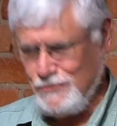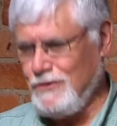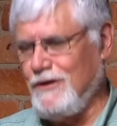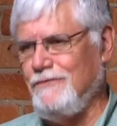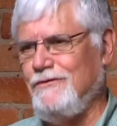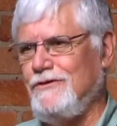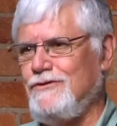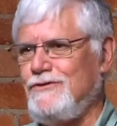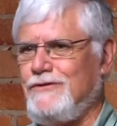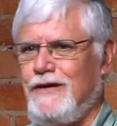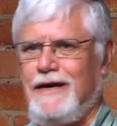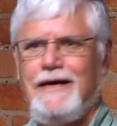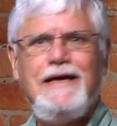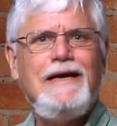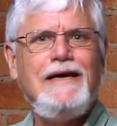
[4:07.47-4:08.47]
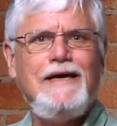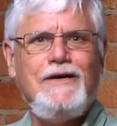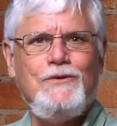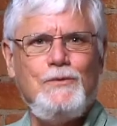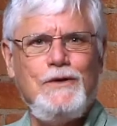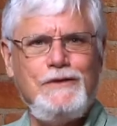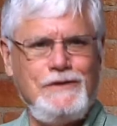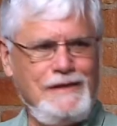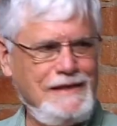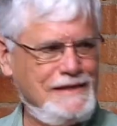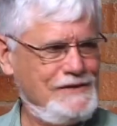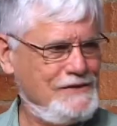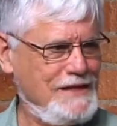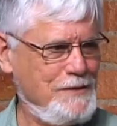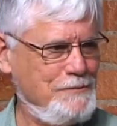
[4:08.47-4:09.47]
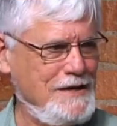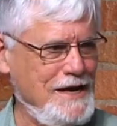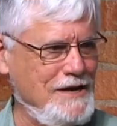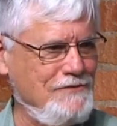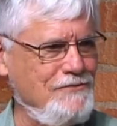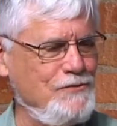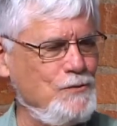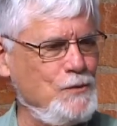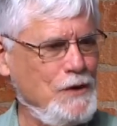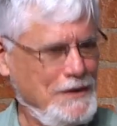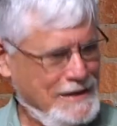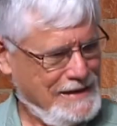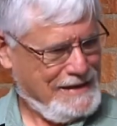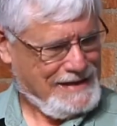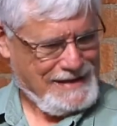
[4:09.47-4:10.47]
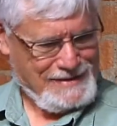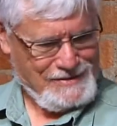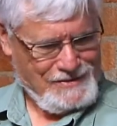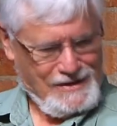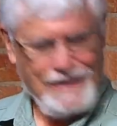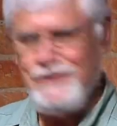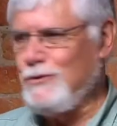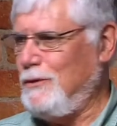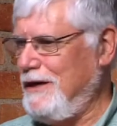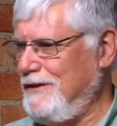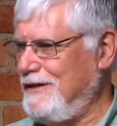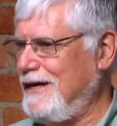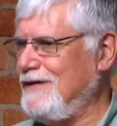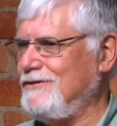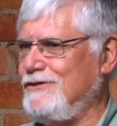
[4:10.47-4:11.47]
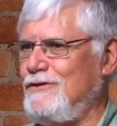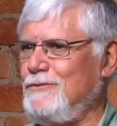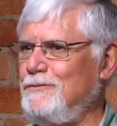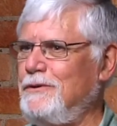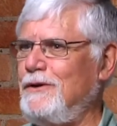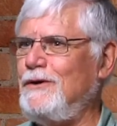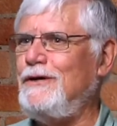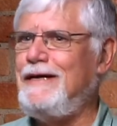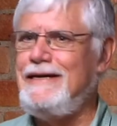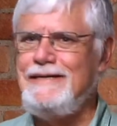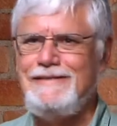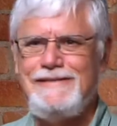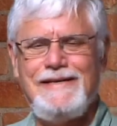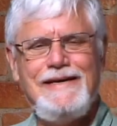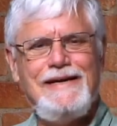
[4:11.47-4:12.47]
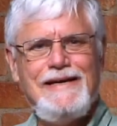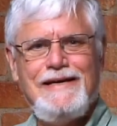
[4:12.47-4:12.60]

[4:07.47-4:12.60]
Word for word: Jarvis uh, recently stepped down from running has 20,000 employees.